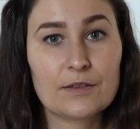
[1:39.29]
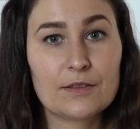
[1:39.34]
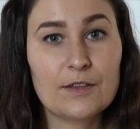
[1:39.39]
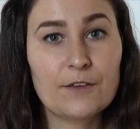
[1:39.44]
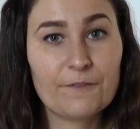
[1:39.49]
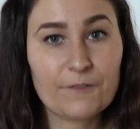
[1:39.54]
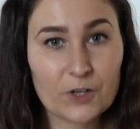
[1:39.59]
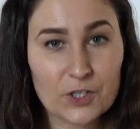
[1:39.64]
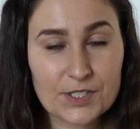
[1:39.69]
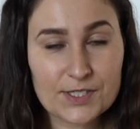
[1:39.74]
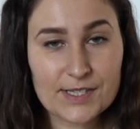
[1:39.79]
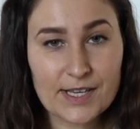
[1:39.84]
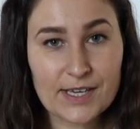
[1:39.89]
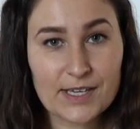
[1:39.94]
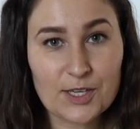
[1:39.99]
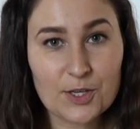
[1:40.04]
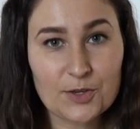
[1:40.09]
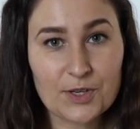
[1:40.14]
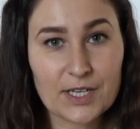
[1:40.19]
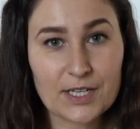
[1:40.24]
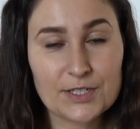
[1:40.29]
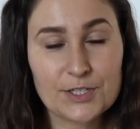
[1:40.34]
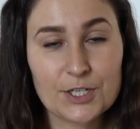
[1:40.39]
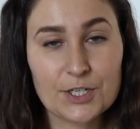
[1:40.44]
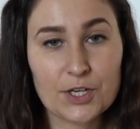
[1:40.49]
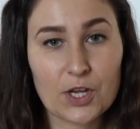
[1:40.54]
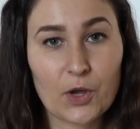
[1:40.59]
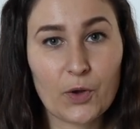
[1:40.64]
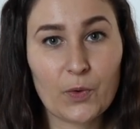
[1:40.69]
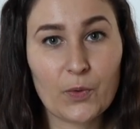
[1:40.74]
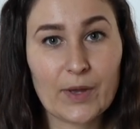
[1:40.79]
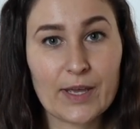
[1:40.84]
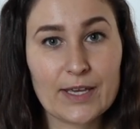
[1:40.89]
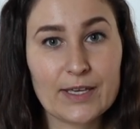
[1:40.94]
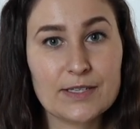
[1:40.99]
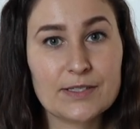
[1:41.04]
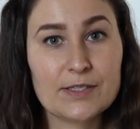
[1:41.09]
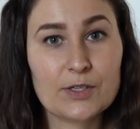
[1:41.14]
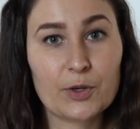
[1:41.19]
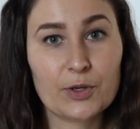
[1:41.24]
The first thing you need to know
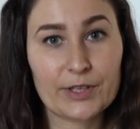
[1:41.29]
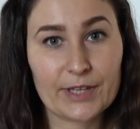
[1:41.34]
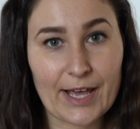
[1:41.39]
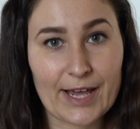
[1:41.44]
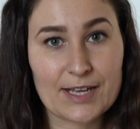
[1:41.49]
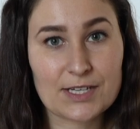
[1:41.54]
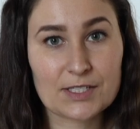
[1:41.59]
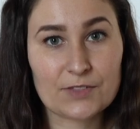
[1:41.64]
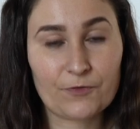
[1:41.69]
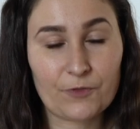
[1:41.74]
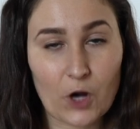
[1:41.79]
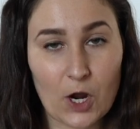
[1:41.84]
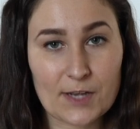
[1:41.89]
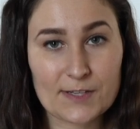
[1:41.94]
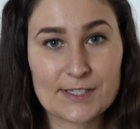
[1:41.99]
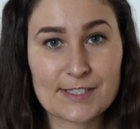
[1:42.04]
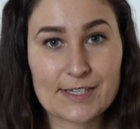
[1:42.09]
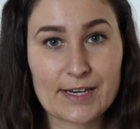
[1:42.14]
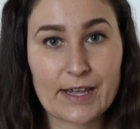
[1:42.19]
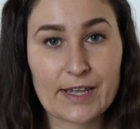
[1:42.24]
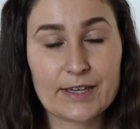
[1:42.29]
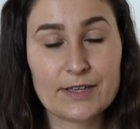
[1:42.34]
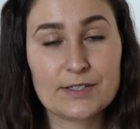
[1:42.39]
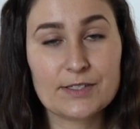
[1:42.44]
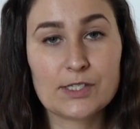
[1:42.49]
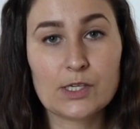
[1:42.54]
is your last frost date.